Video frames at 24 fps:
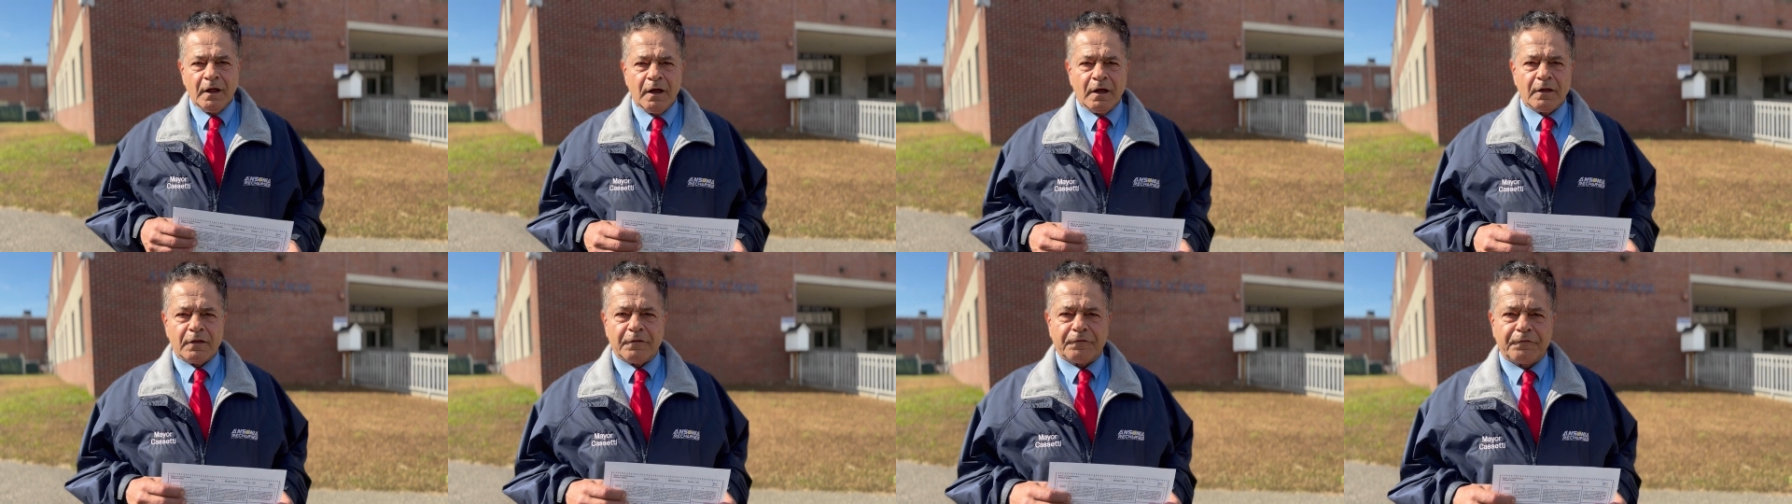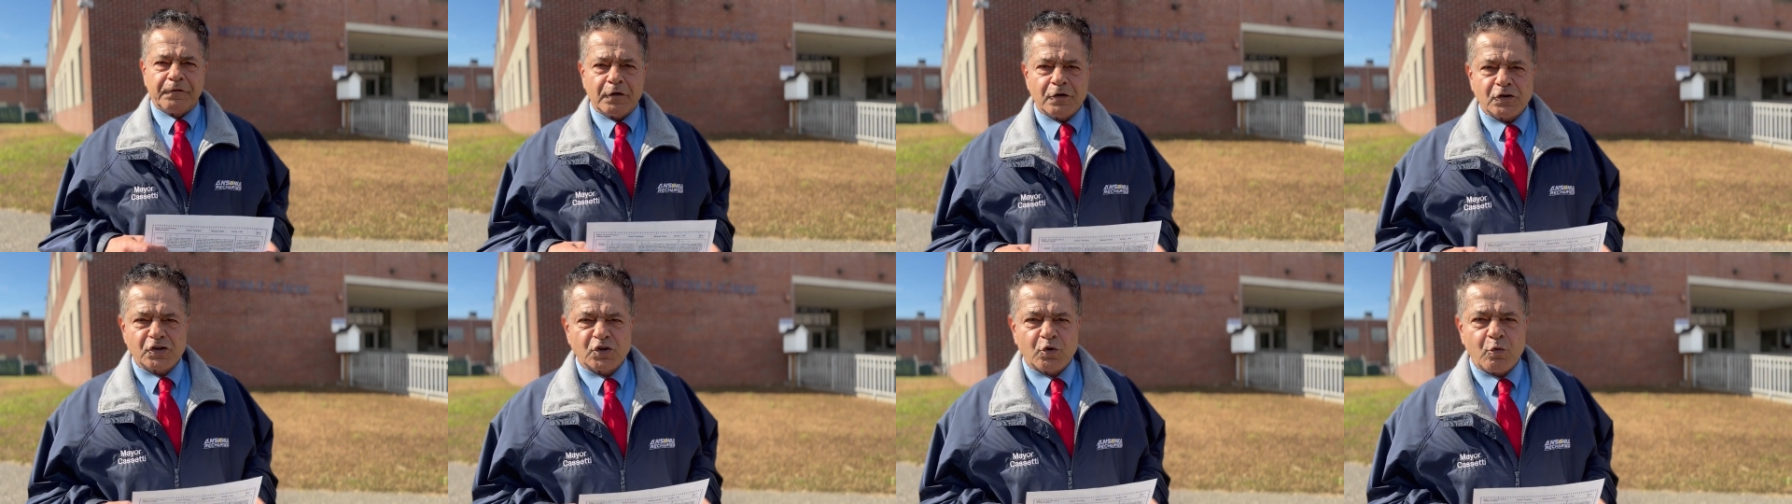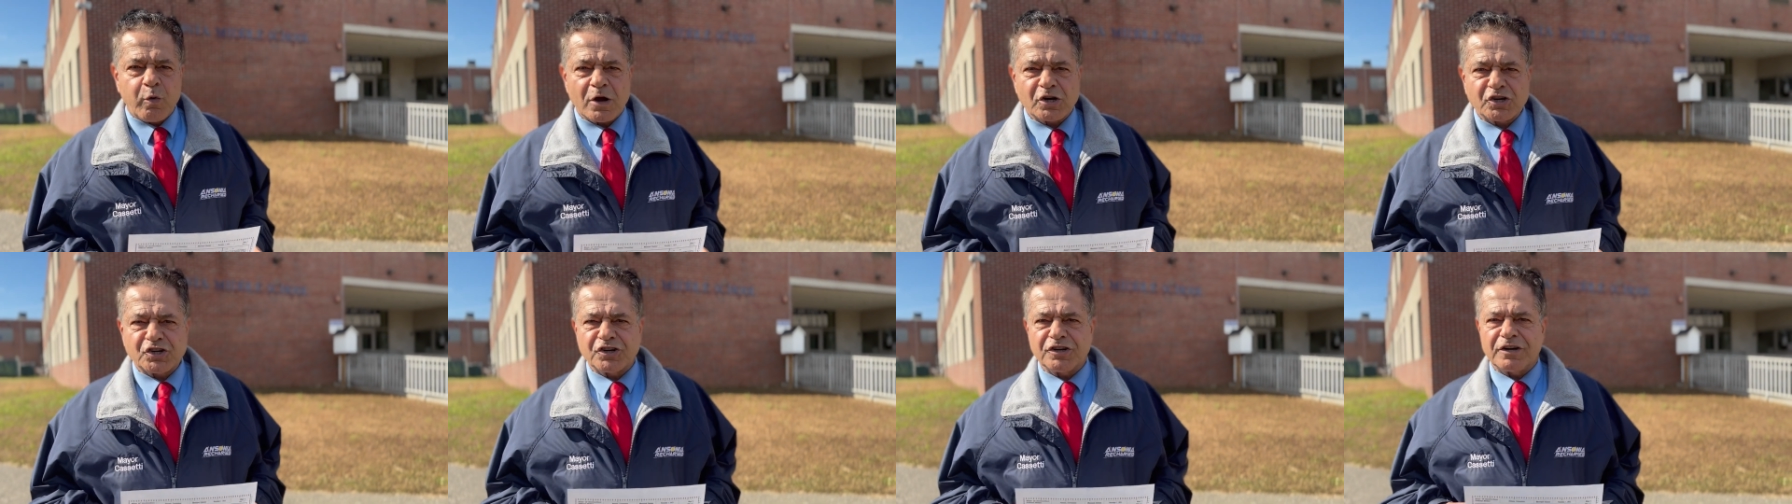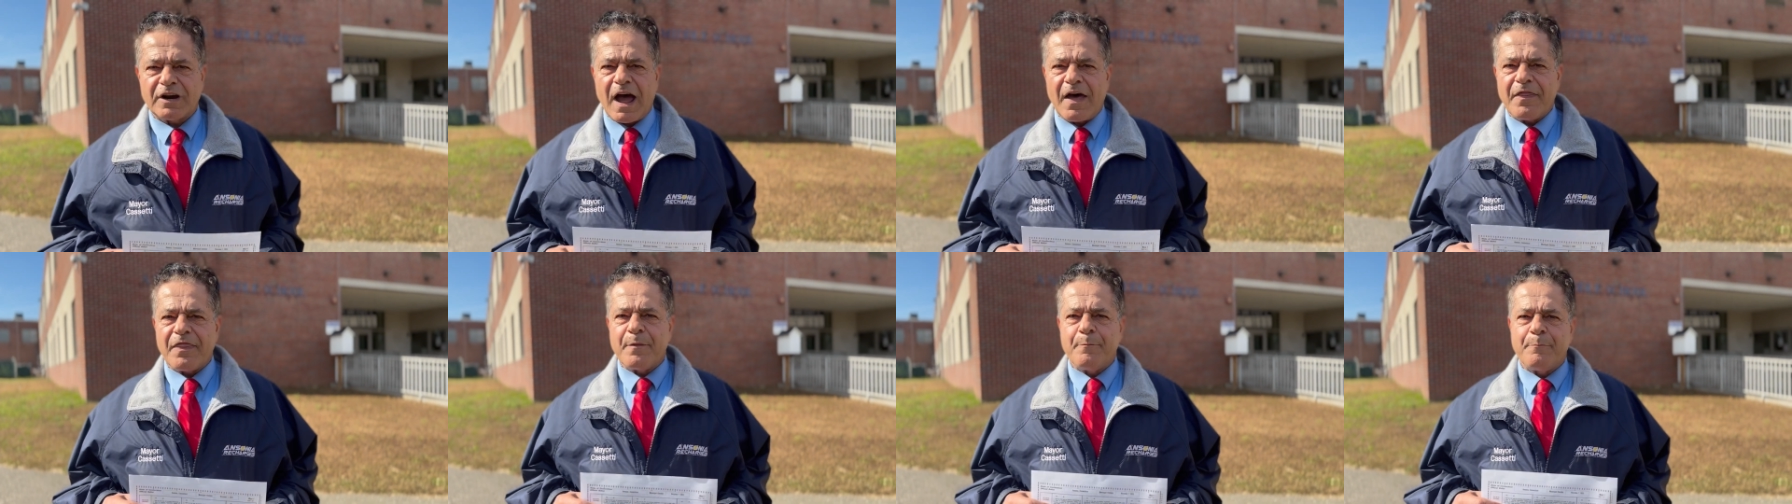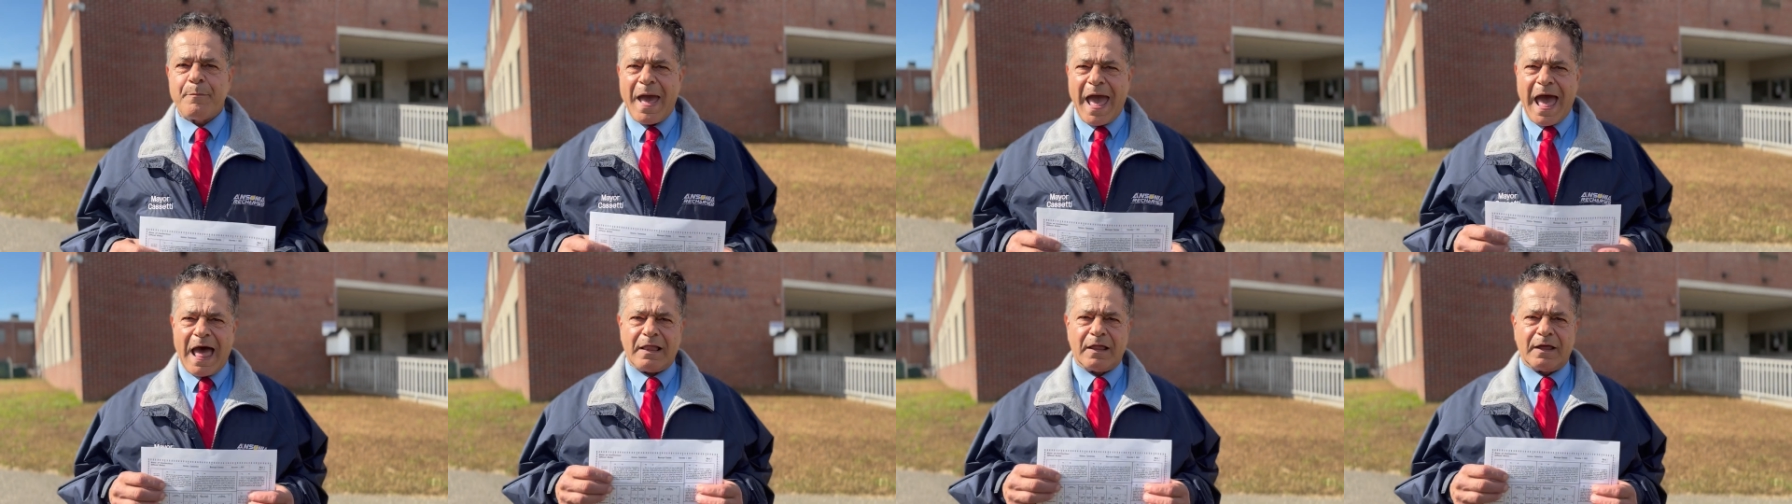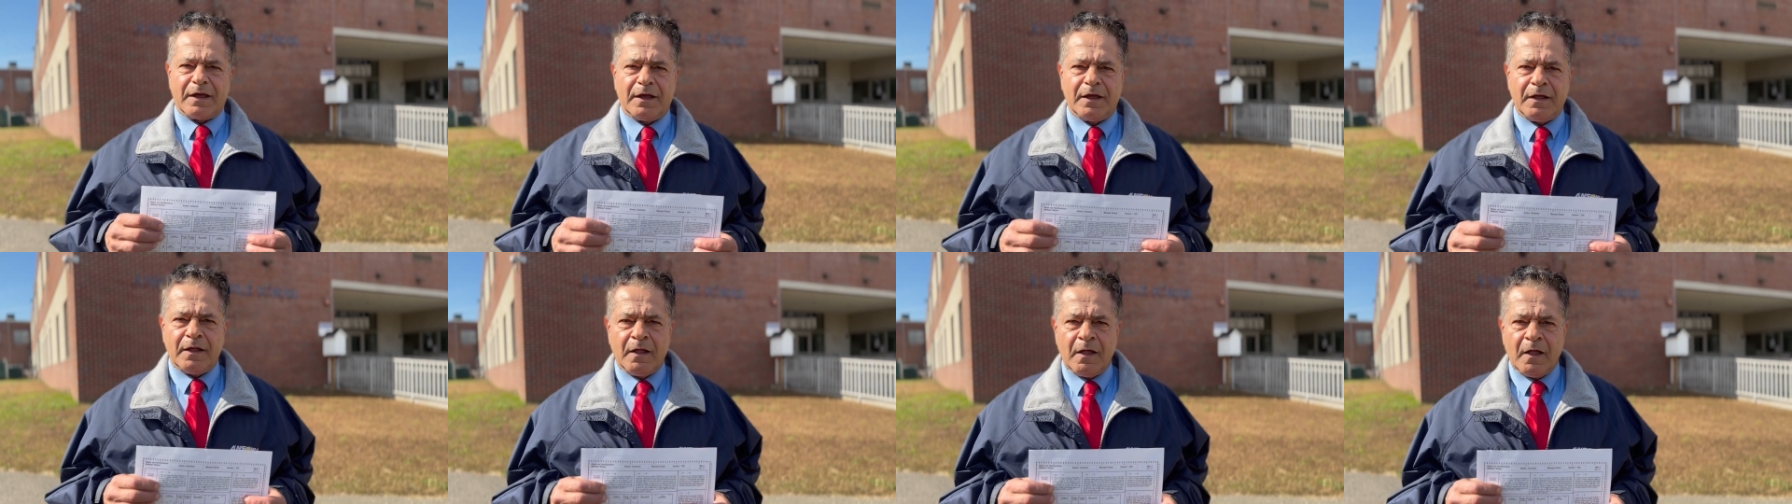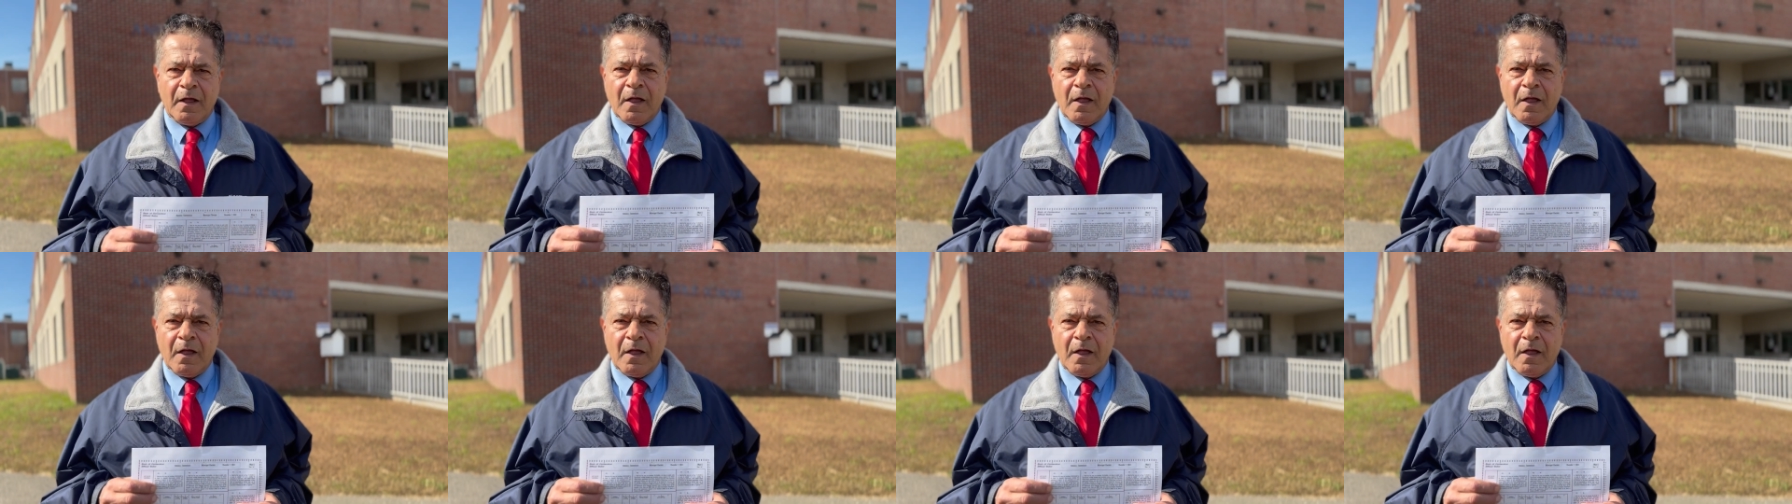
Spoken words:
The first question on the ballot